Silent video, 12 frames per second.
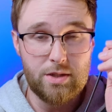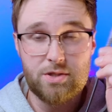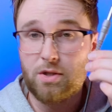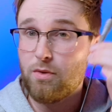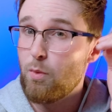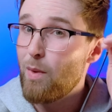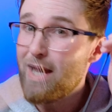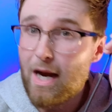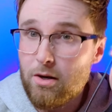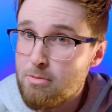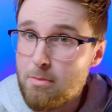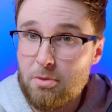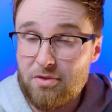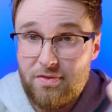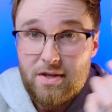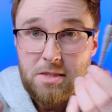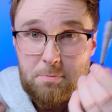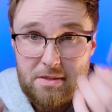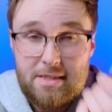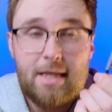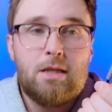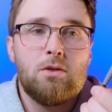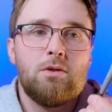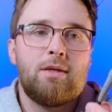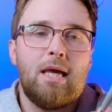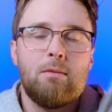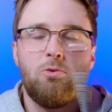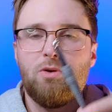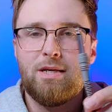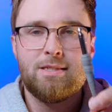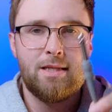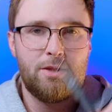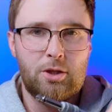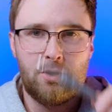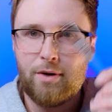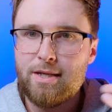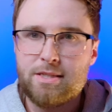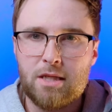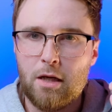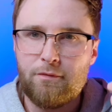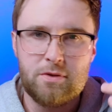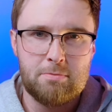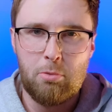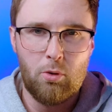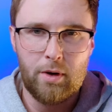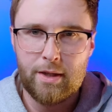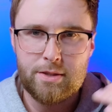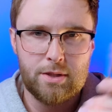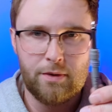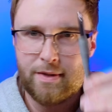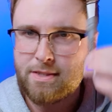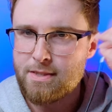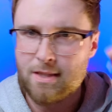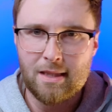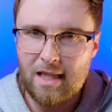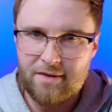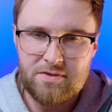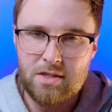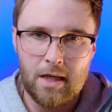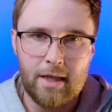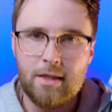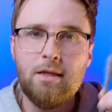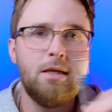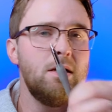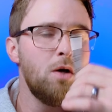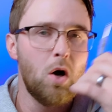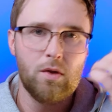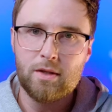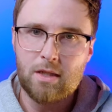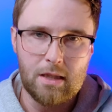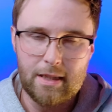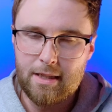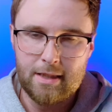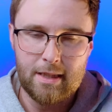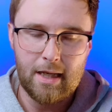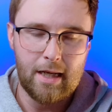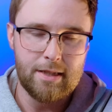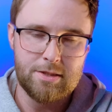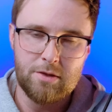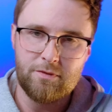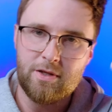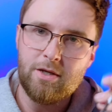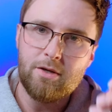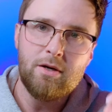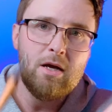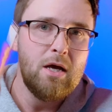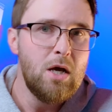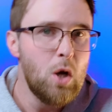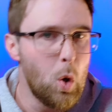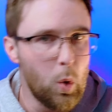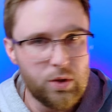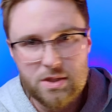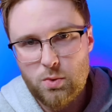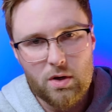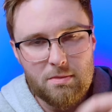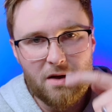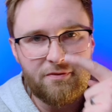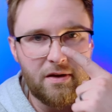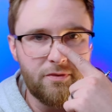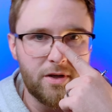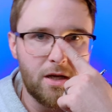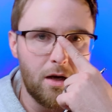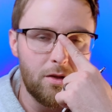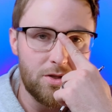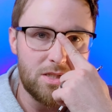So the way I remember this particular cable is that the gray stuff is boring. So this is the left side. All the click and guide is over here. Orange is one of my favorite colors.